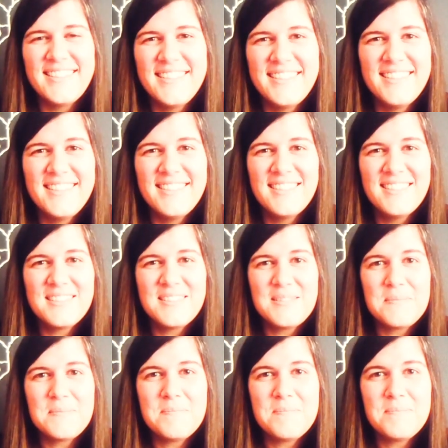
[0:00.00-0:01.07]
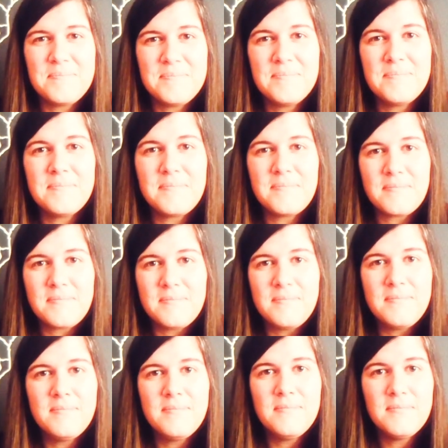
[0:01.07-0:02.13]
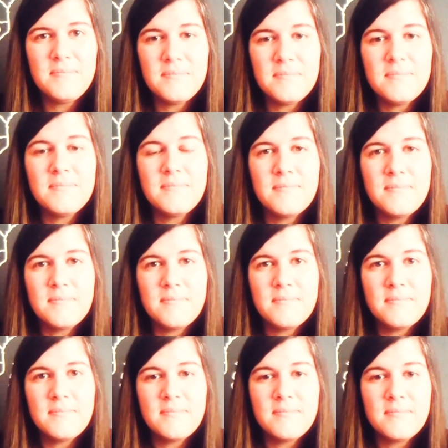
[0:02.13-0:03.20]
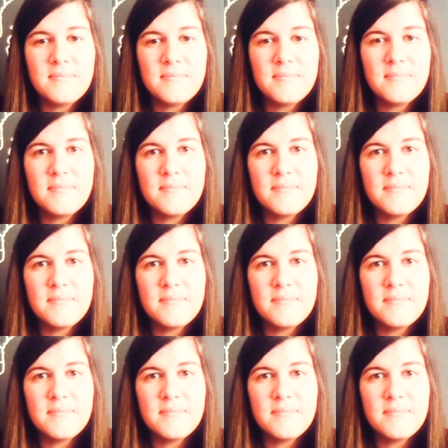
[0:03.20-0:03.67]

No words are spoken by the person on screen.